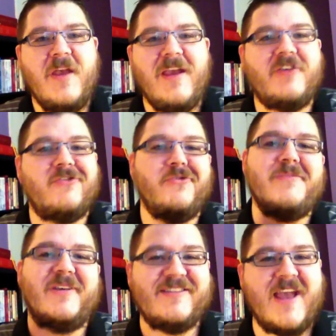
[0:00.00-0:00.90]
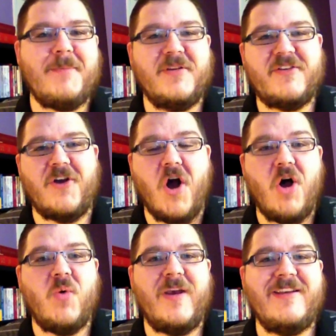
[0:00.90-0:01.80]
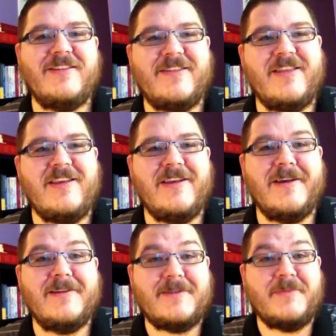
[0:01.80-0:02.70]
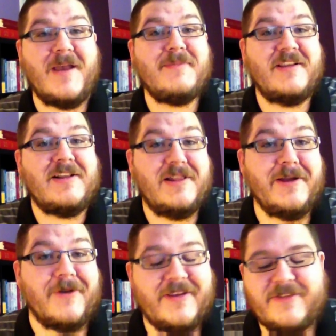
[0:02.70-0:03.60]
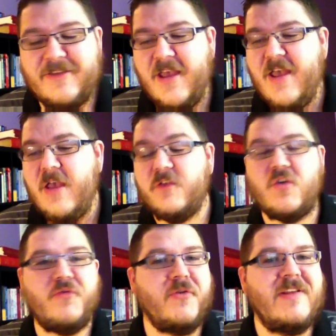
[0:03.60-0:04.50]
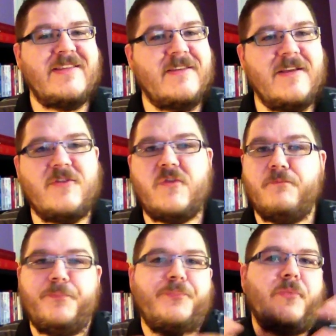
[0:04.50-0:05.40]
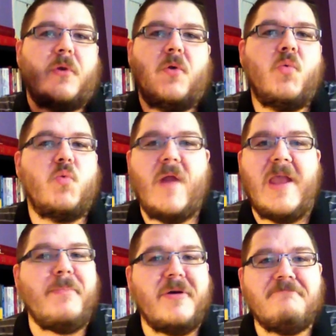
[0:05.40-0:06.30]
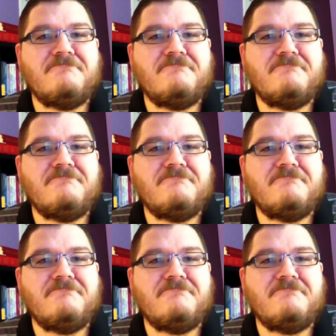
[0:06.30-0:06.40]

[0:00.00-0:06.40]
Extreme examples are always sometimes the clearest. So, for instance, rape.